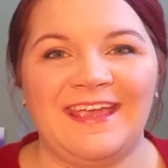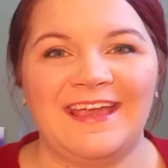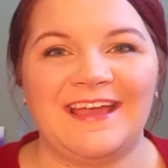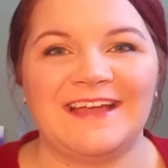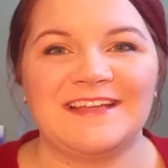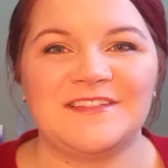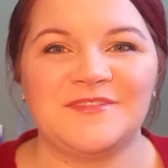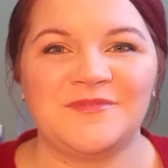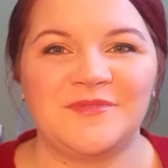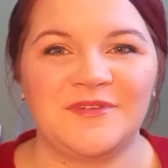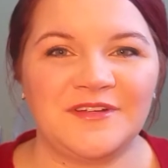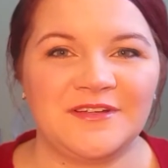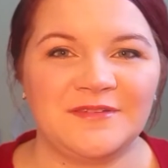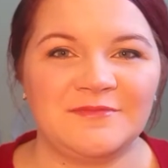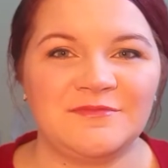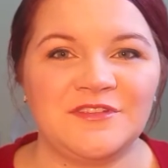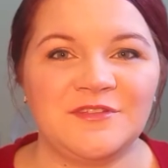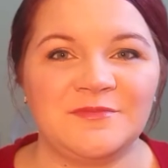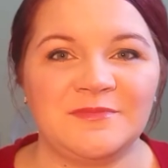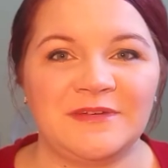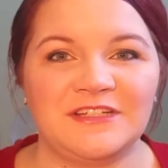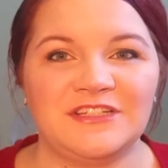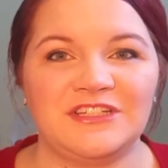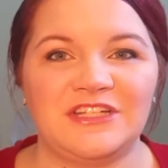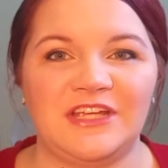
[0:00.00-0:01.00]
guys, and welcome
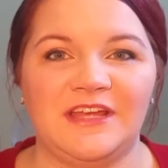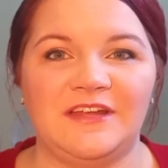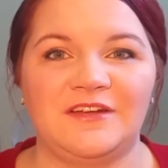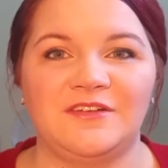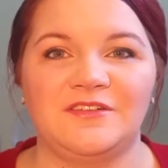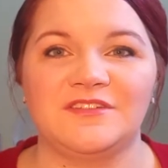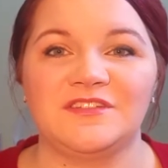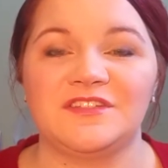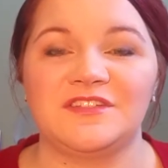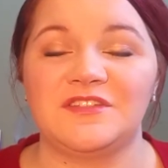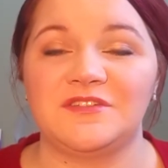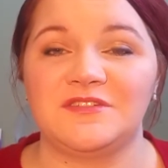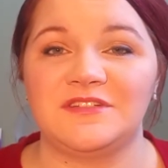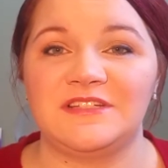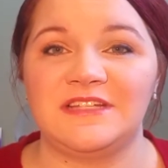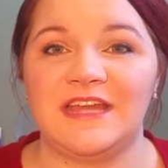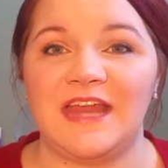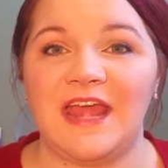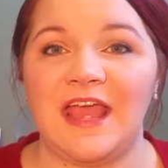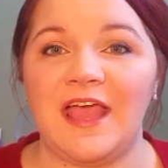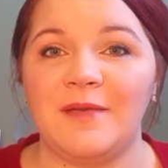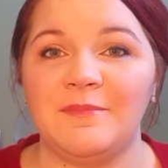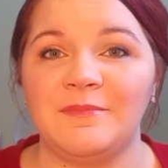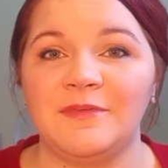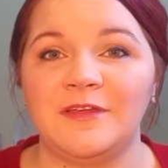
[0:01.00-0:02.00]
to my channel. So
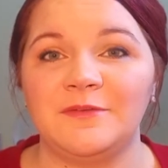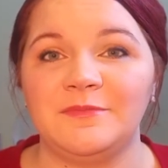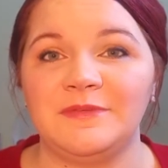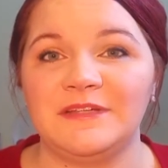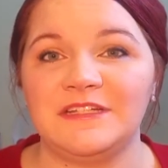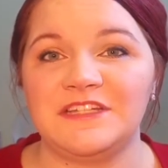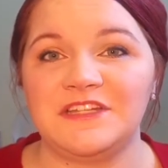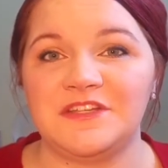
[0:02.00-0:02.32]
today I'm going to be